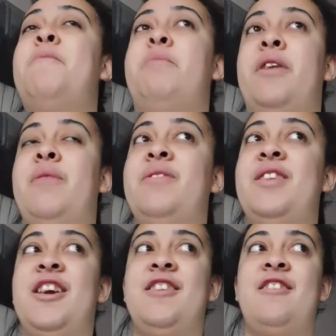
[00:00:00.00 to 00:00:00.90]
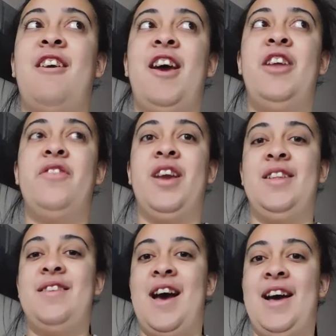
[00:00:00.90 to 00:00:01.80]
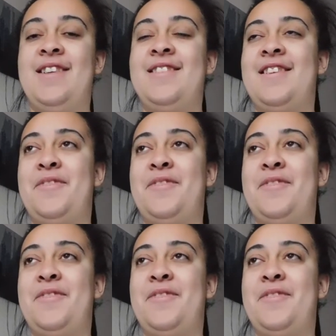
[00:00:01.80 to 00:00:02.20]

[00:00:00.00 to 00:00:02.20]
But I'm sick and tired of getting taxed